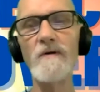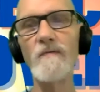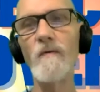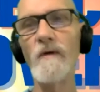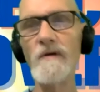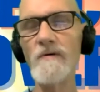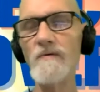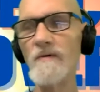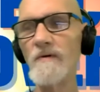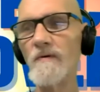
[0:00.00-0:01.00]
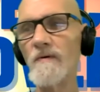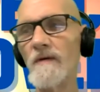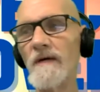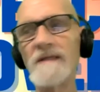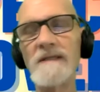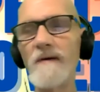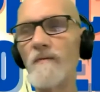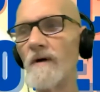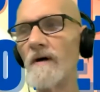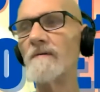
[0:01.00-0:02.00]
what you do and, let's say,
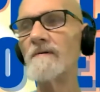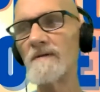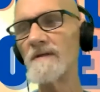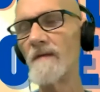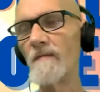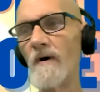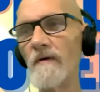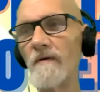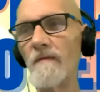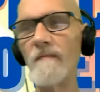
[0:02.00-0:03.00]
what some other